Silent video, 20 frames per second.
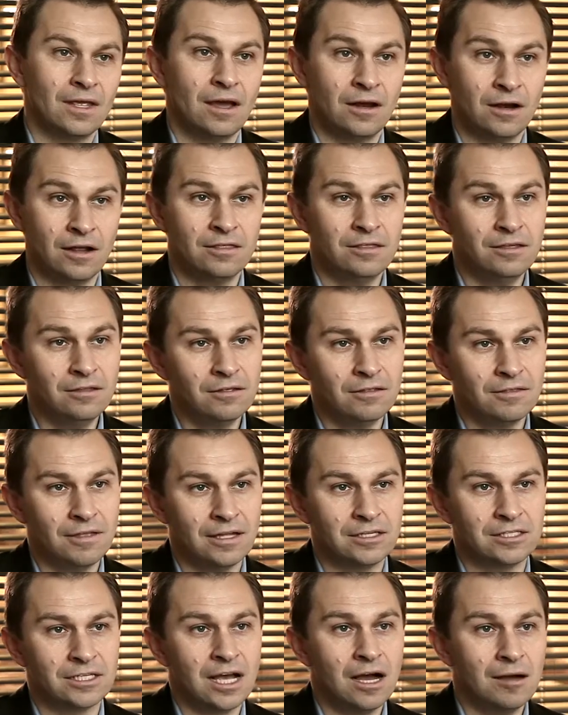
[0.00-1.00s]
And I think that
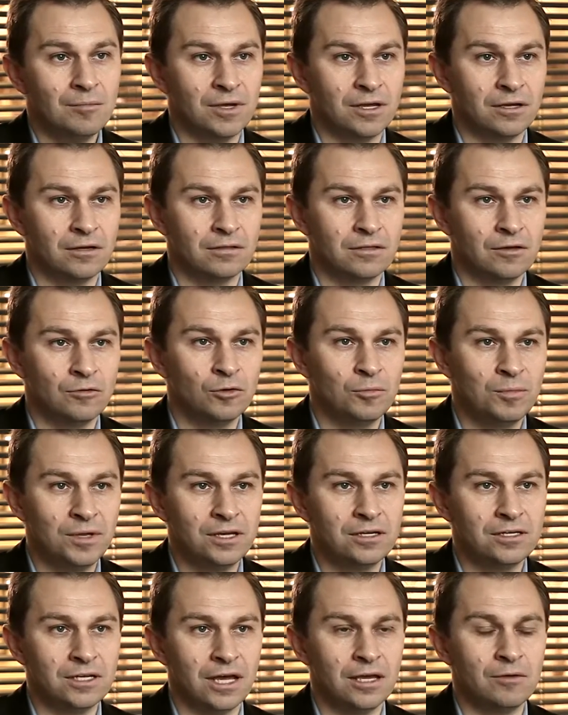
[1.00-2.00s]
that's coming. There will be
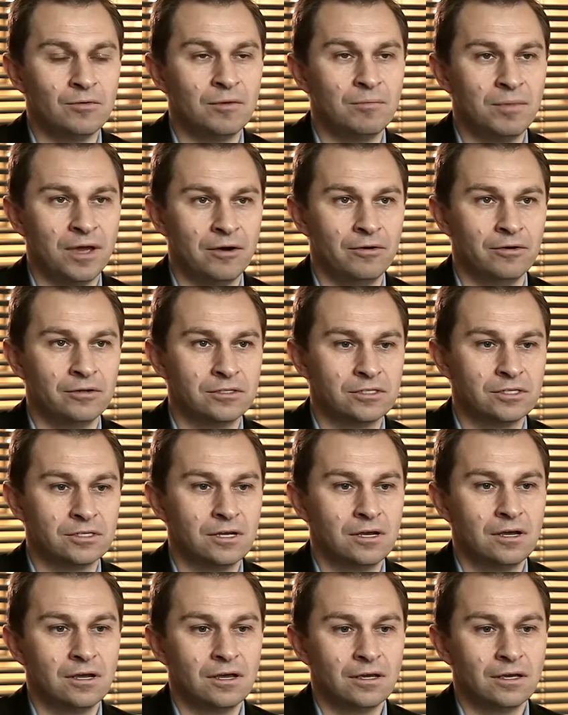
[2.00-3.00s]
a day when parents
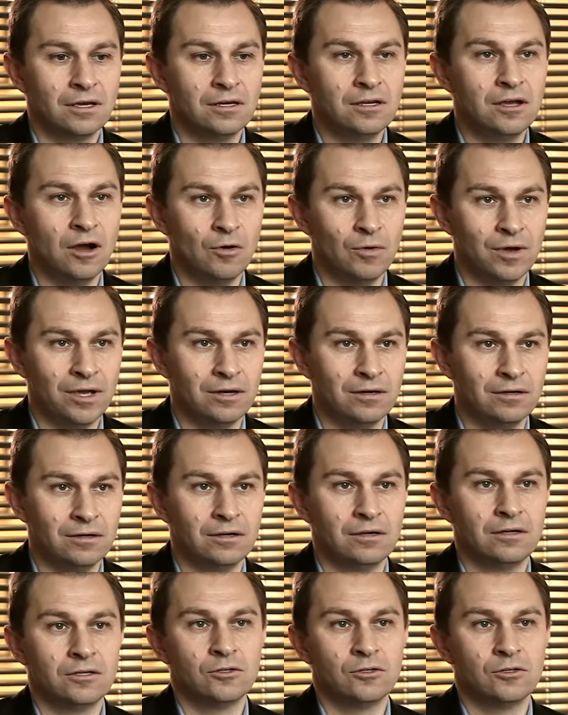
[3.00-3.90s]
can go in,